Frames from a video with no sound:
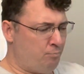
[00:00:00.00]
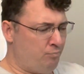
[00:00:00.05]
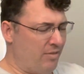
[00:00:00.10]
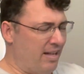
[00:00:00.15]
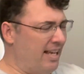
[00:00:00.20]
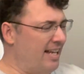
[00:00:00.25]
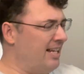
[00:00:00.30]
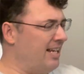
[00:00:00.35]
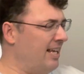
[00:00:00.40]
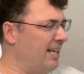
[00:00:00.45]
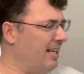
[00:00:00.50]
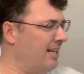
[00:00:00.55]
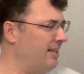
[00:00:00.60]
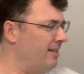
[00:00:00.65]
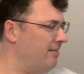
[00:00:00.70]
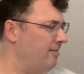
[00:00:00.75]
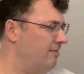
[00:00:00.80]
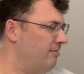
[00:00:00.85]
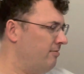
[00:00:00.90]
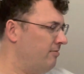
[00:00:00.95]

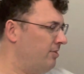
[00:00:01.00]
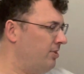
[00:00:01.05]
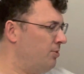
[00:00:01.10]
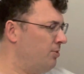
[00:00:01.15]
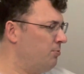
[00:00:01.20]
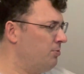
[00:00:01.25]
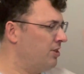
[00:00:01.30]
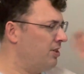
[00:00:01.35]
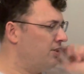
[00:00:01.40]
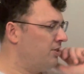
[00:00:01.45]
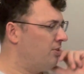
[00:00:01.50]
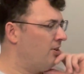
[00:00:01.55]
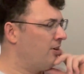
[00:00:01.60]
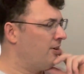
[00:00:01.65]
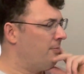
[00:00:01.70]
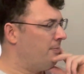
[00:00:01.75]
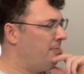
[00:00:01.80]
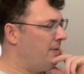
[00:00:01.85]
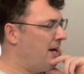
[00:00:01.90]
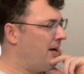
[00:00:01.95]
and you want to talk
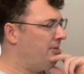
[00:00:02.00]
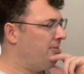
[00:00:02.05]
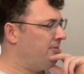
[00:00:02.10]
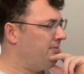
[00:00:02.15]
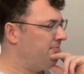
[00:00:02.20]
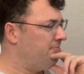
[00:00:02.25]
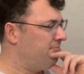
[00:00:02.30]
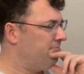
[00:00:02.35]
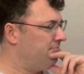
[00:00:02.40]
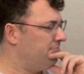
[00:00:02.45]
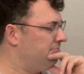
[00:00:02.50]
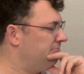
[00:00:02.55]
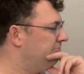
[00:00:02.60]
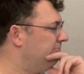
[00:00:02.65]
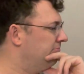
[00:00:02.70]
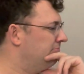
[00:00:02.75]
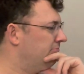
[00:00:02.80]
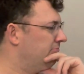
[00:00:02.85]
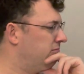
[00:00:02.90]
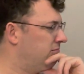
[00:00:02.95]
about
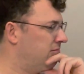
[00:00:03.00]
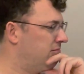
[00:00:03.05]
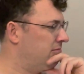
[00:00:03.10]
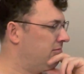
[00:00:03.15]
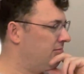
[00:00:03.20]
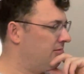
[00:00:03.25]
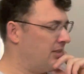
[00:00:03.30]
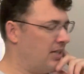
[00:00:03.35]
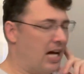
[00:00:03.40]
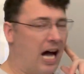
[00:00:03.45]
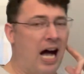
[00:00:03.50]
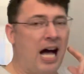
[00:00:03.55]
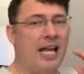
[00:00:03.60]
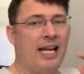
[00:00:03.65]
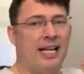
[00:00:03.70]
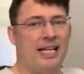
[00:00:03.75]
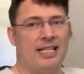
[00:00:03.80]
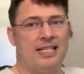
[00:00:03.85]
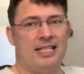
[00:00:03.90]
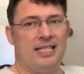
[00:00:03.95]

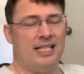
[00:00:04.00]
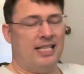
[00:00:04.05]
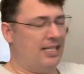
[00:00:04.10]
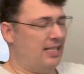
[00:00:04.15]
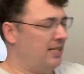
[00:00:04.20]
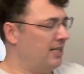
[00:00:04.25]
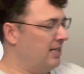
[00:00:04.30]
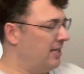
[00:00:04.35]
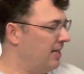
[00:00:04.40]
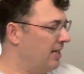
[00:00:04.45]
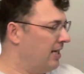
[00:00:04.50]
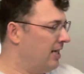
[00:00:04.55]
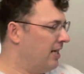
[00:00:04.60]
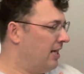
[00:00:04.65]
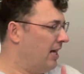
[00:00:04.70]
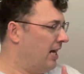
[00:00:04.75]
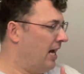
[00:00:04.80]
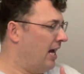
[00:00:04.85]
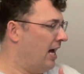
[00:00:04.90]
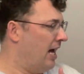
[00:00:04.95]
honesty,
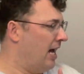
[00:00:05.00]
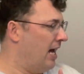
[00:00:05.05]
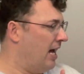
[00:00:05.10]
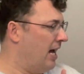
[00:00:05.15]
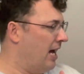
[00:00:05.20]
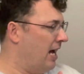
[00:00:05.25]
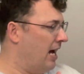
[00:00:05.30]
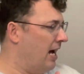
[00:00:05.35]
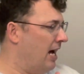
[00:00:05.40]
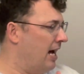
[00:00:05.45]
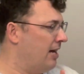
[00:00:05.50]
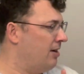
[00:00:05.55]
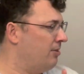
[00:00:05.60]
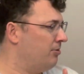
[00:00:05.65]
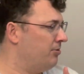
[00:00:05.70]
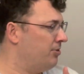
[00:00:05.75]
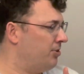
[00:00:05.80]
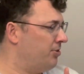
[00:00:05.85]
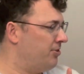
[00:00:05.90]
I don't know